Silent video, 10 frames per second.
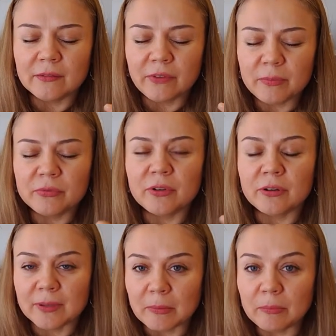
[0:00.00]

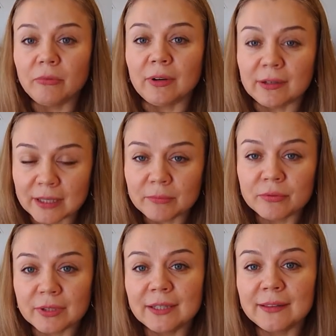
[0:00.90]
webinar number,
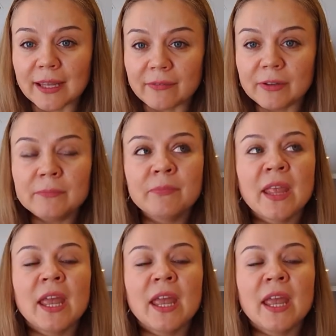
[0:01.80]
number 11.